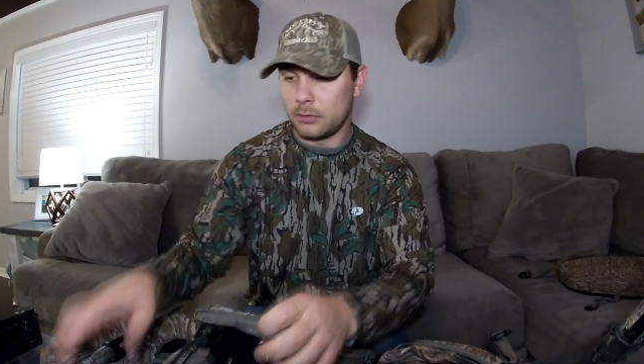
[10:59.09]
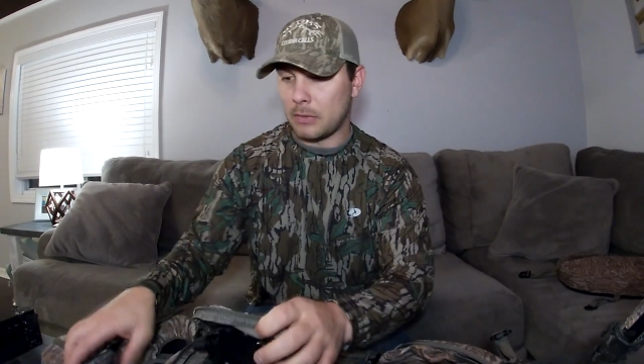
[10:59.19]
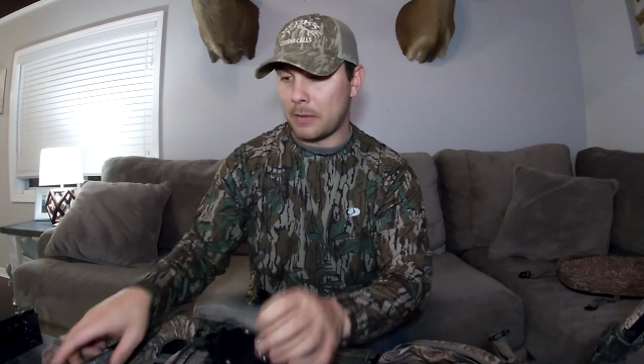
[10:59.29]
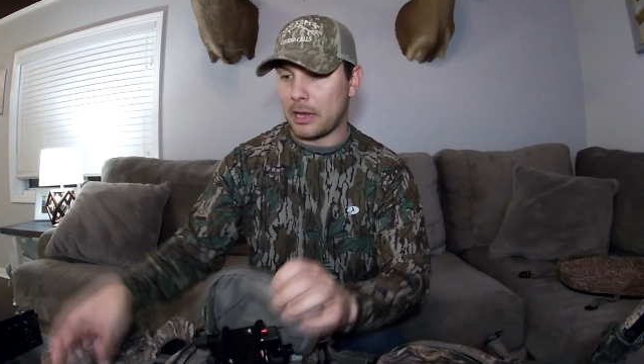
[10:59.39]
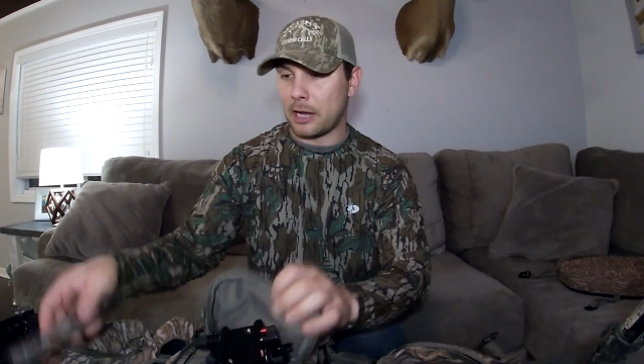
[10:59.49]

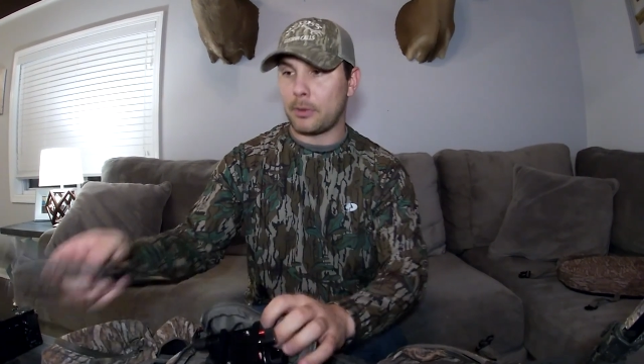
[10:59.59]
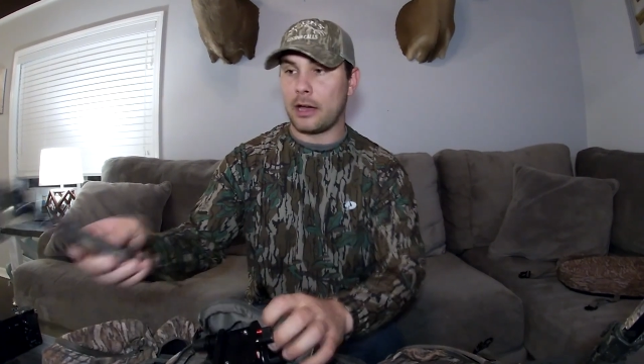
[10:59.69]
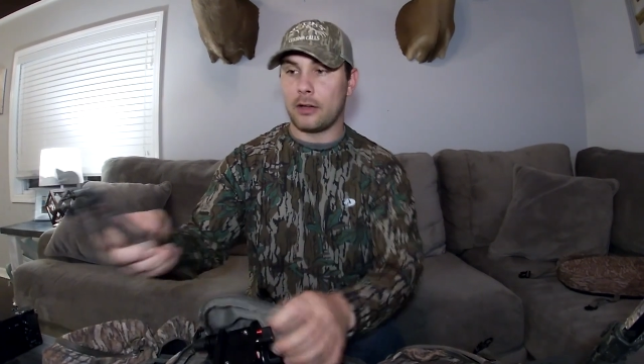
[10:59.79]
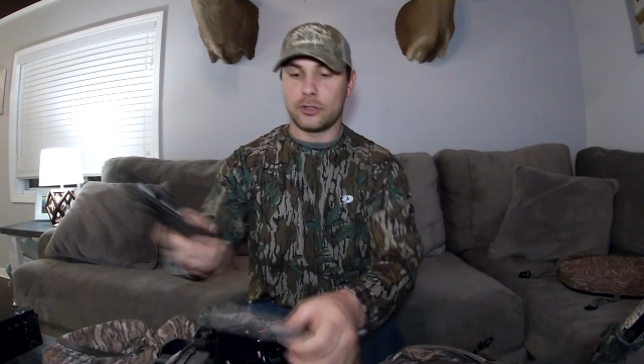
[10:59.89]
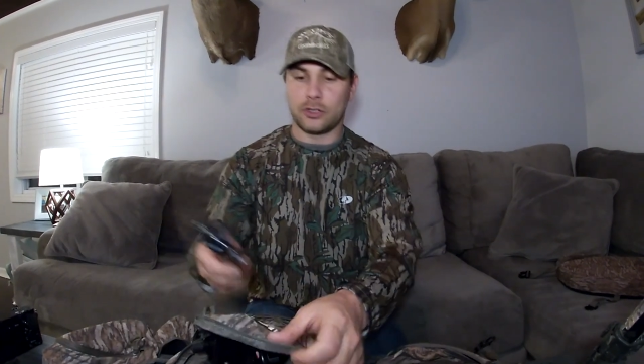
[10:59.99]
my back
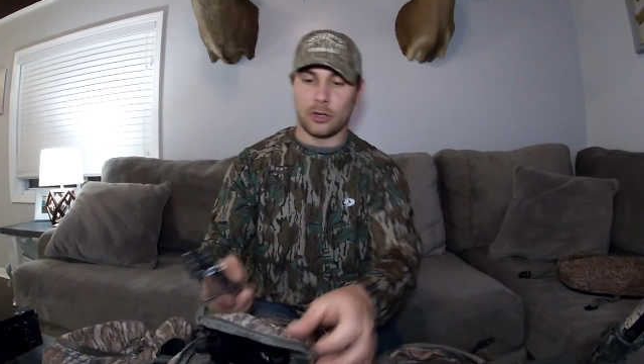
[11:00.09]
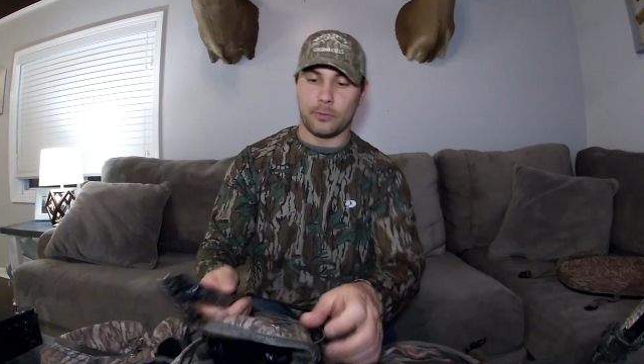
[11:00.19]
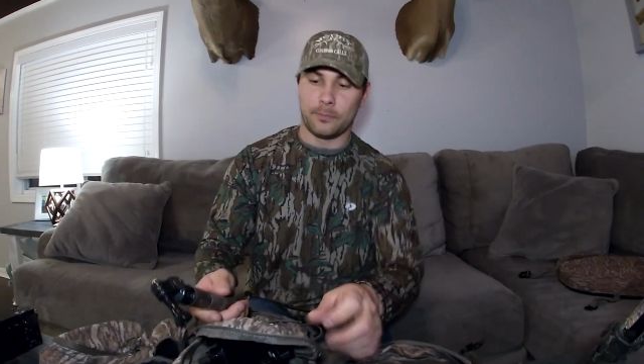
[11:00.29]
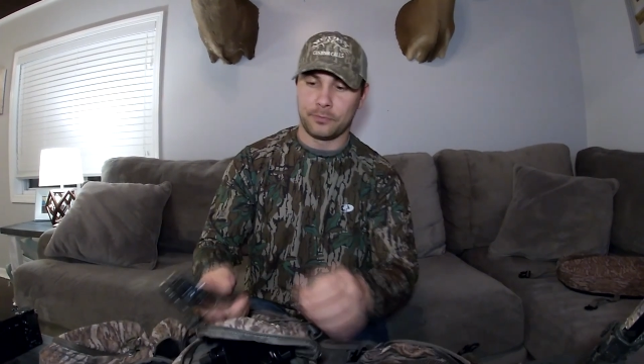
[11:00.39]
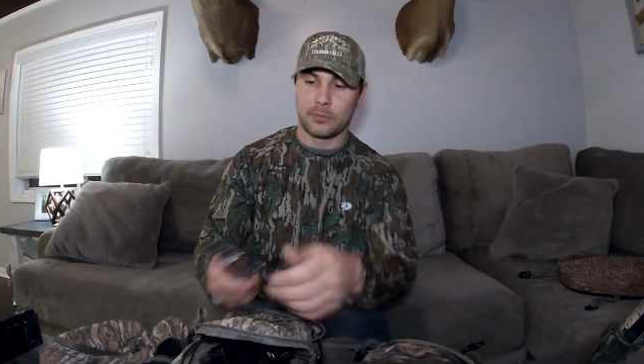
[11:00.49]
pouch. So
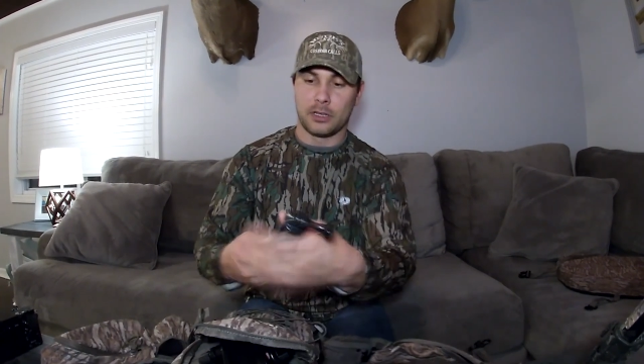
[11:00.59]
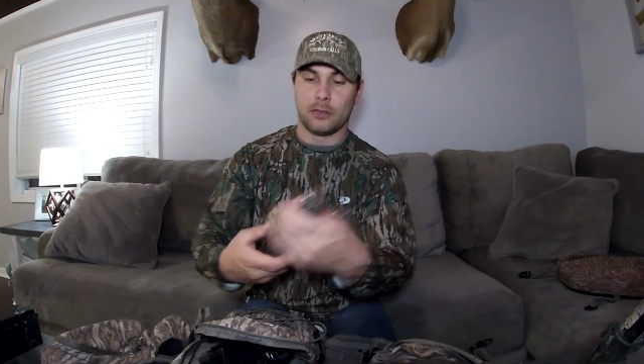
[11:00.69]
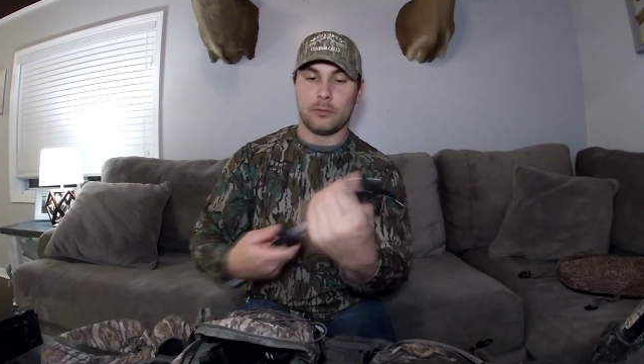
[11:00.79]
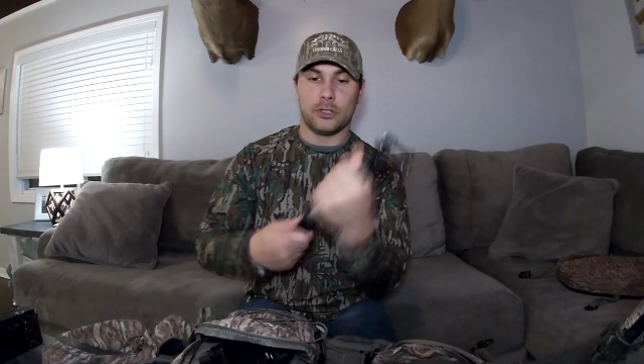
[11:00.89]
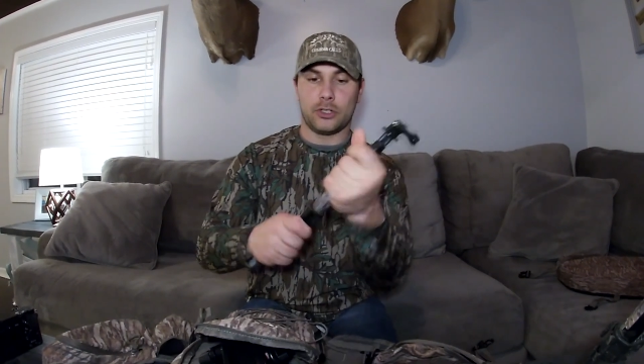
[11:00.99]

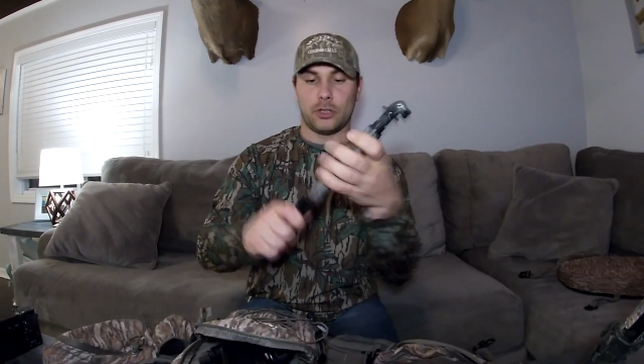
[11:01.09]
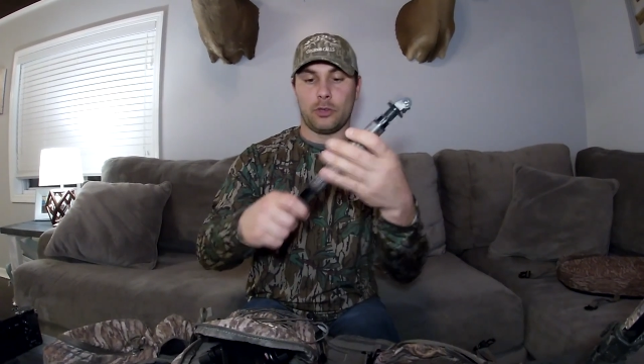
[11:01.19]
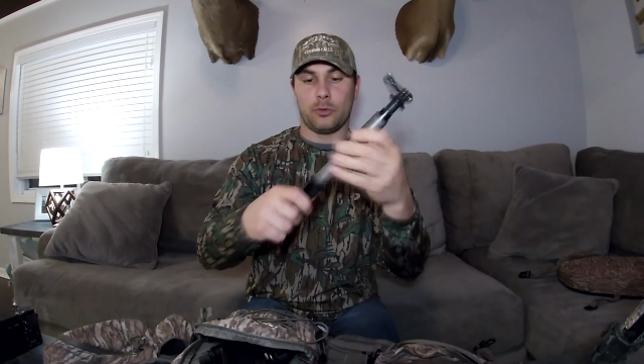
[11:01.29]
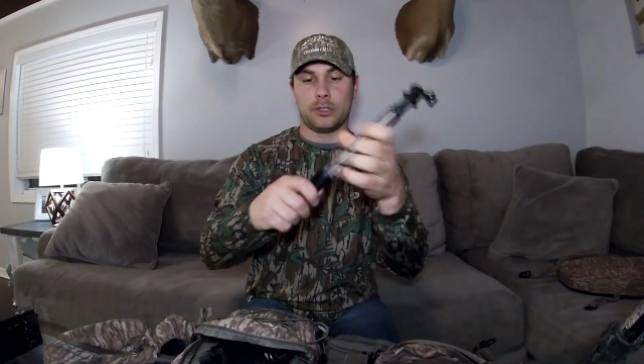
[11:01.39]
let me just show you what